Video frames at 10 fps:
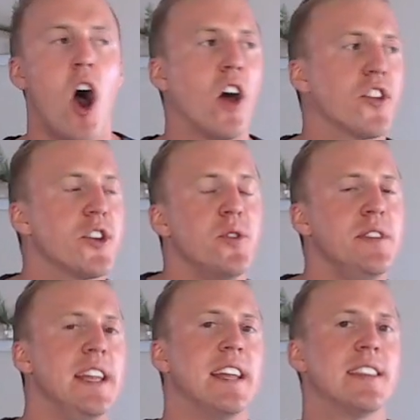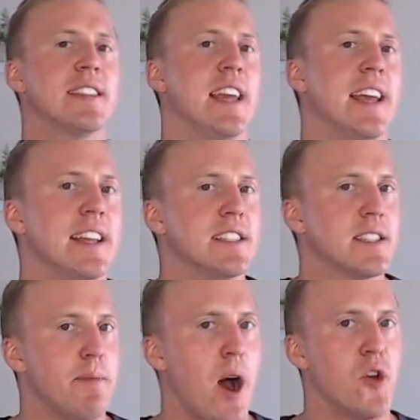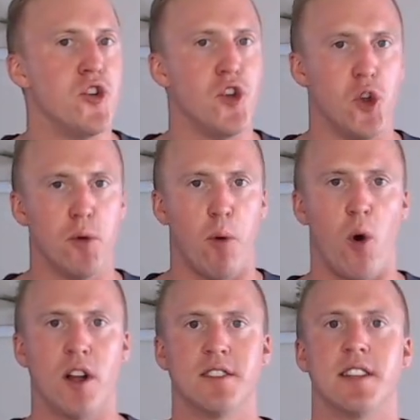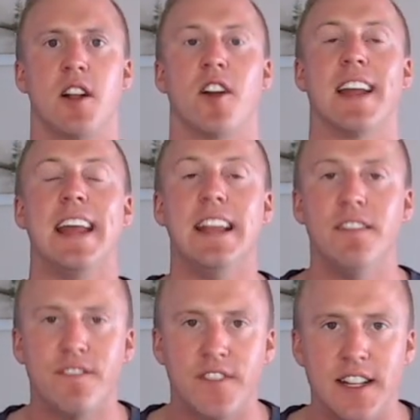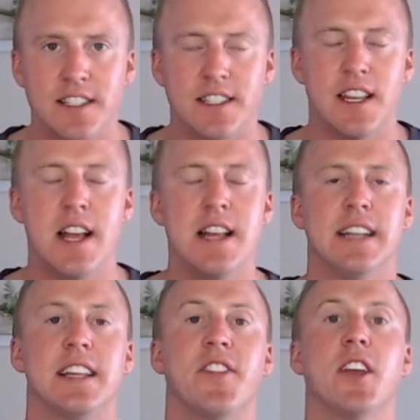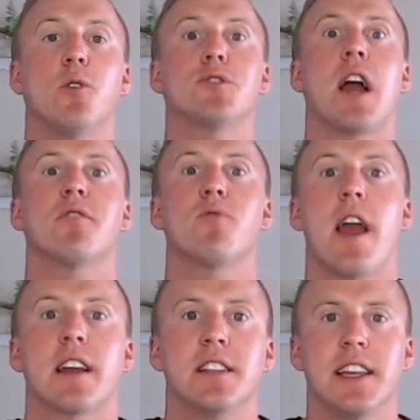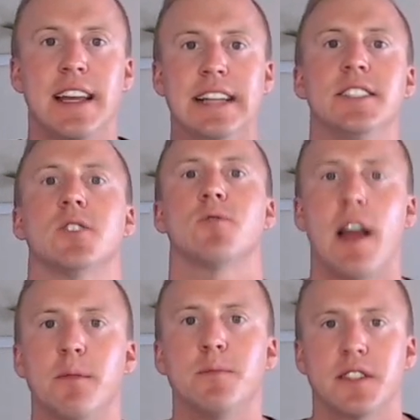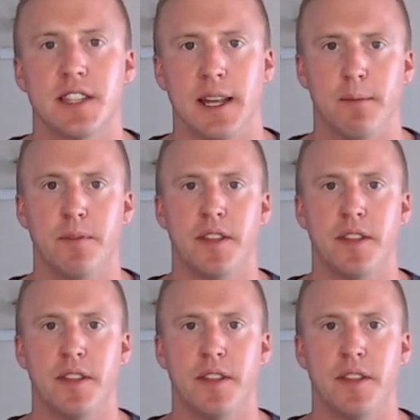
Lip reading: Other unique things about newborns and our infants is that they go directly into REM sleep.